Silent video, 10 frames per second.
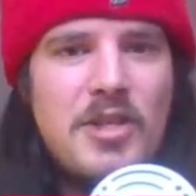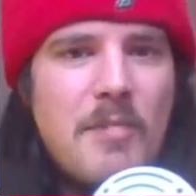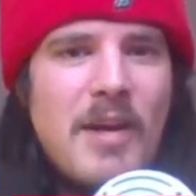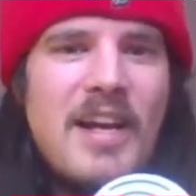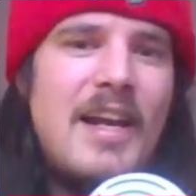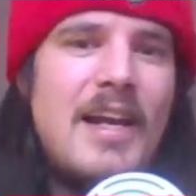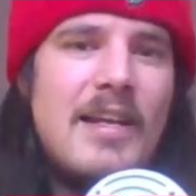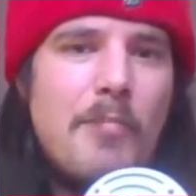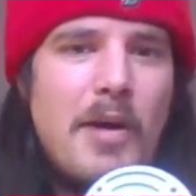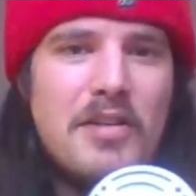year, but clearly
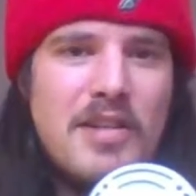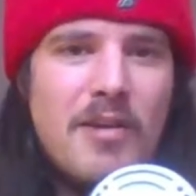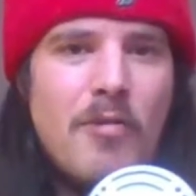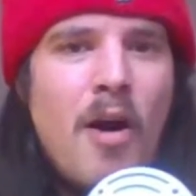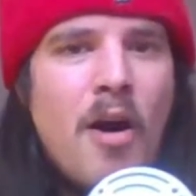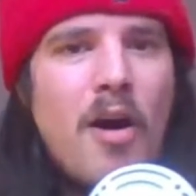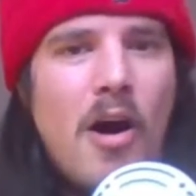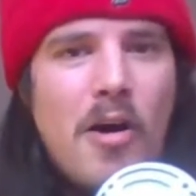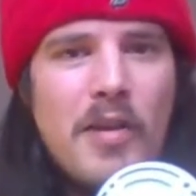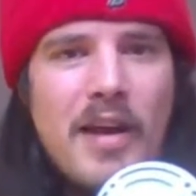the personnel
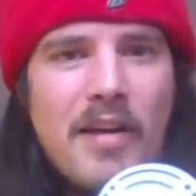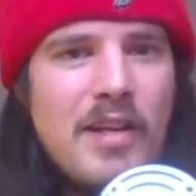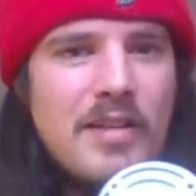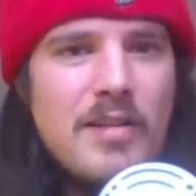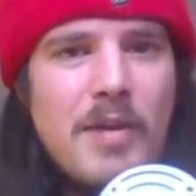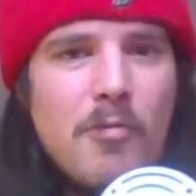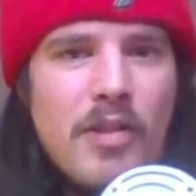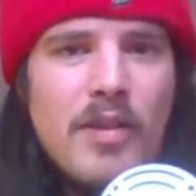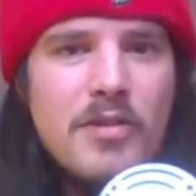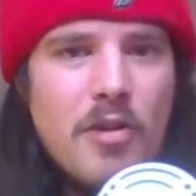are there for this to be one
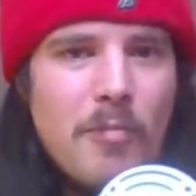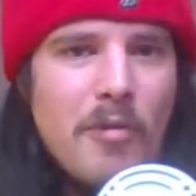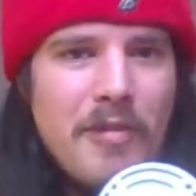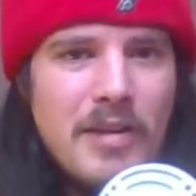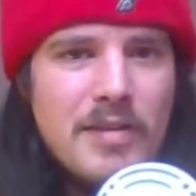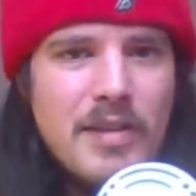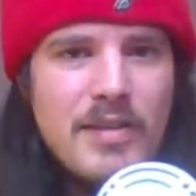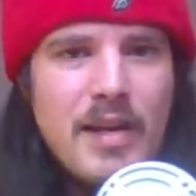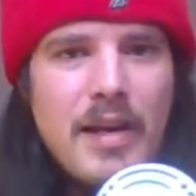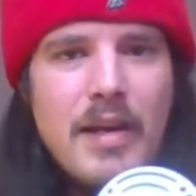of the top
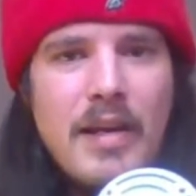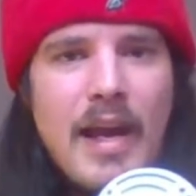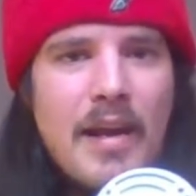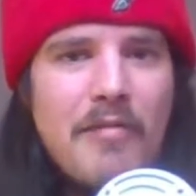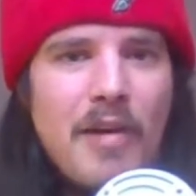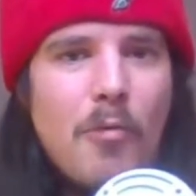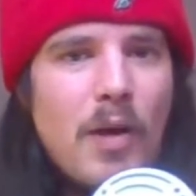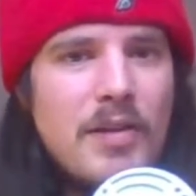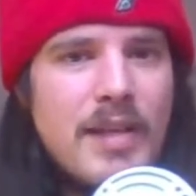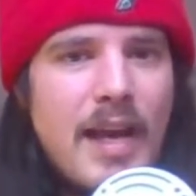offenses in the NFL
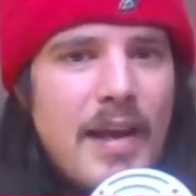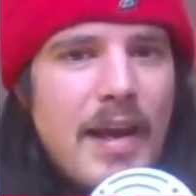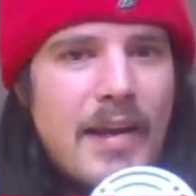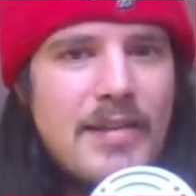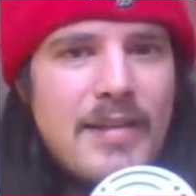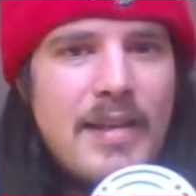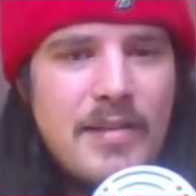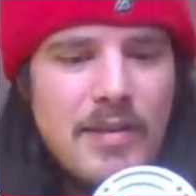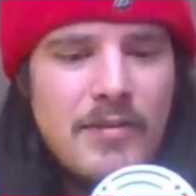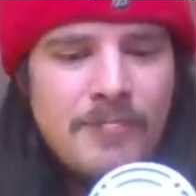once again next
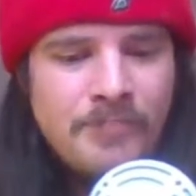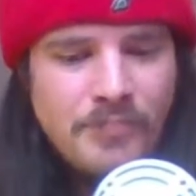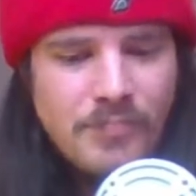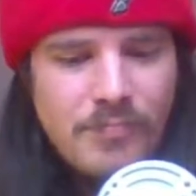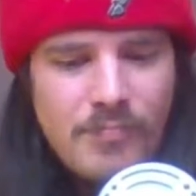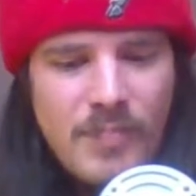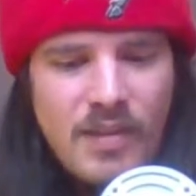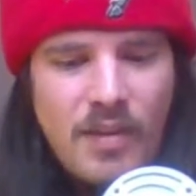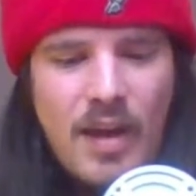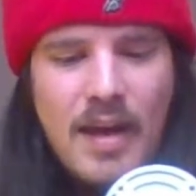season.
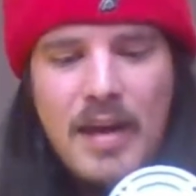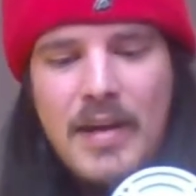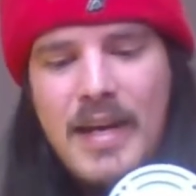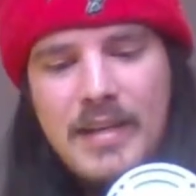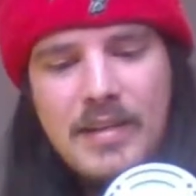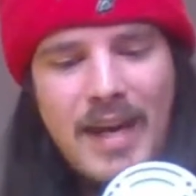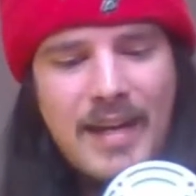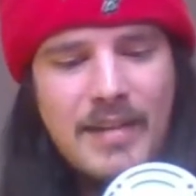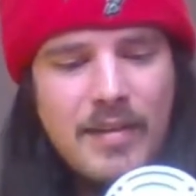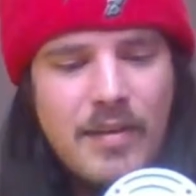Needs I
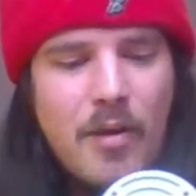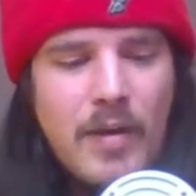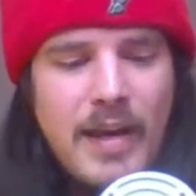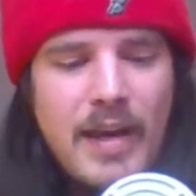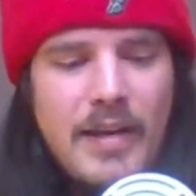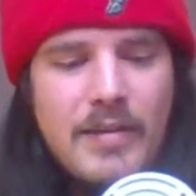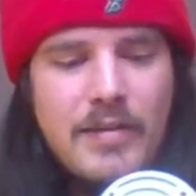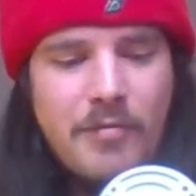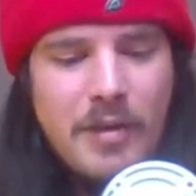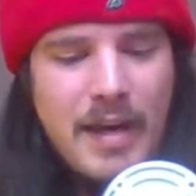had going into
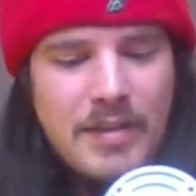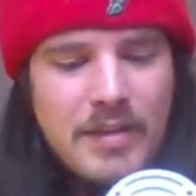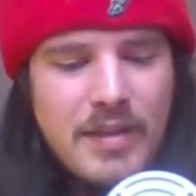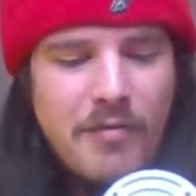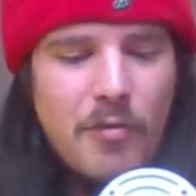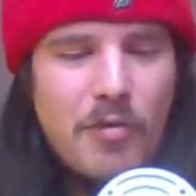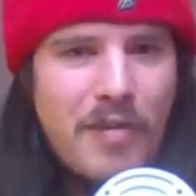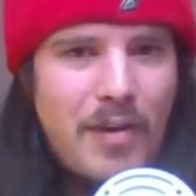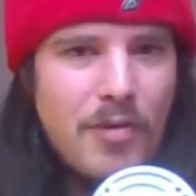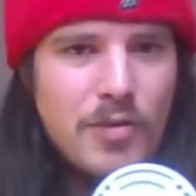free agency for the
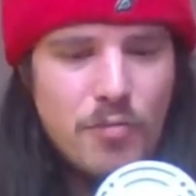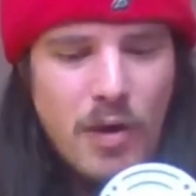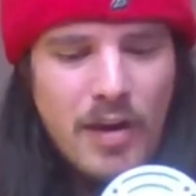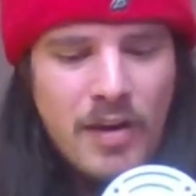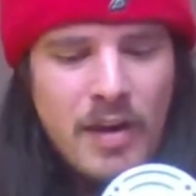Falcons were